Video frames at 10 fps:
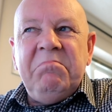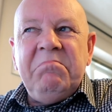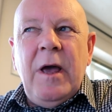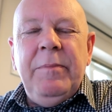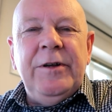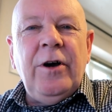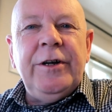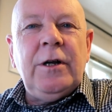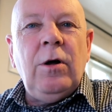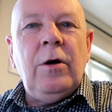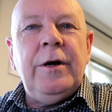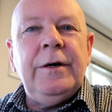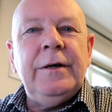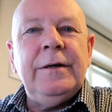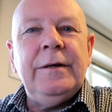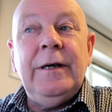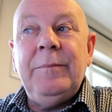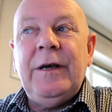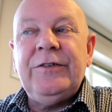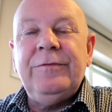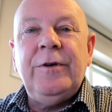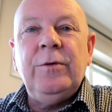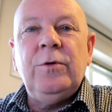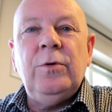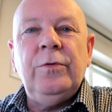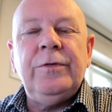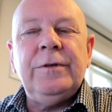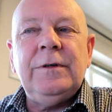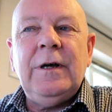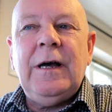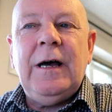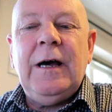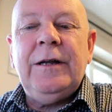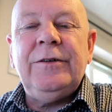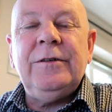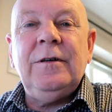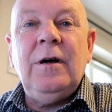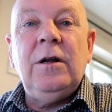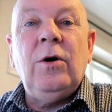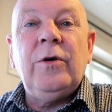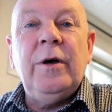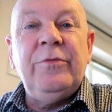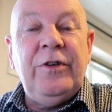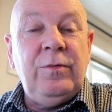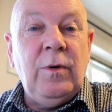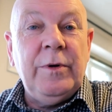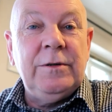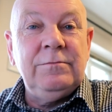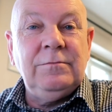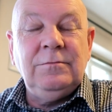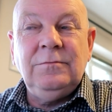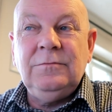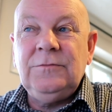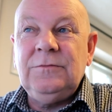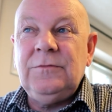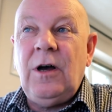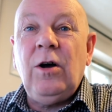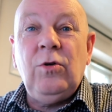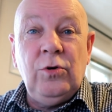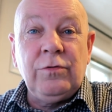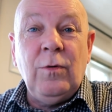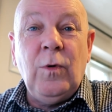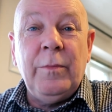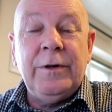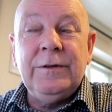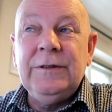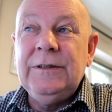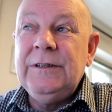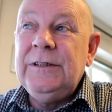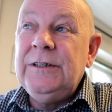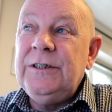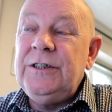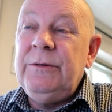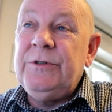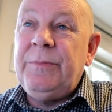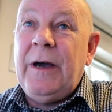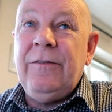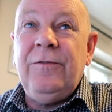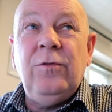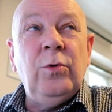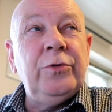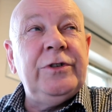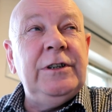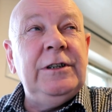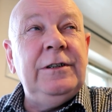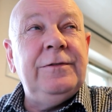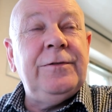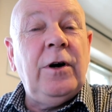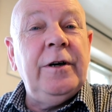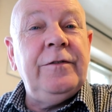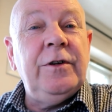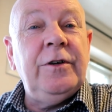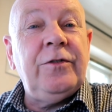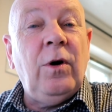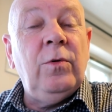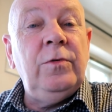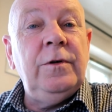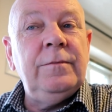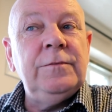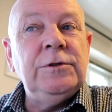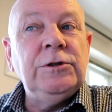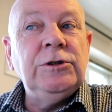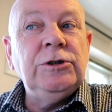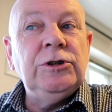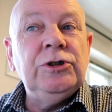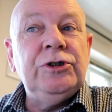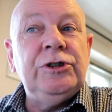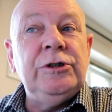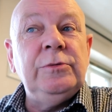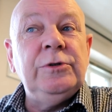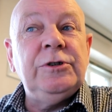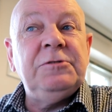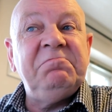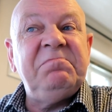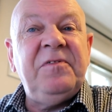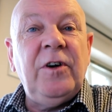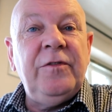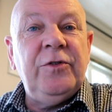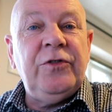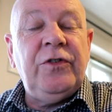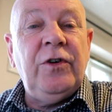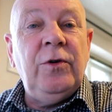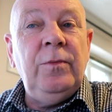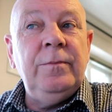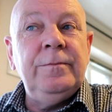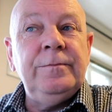Maybe 9 o'clock, he makes some phone calls and along comes this woman. I'll call her a woman. She was about 45 years old. She was 5'2".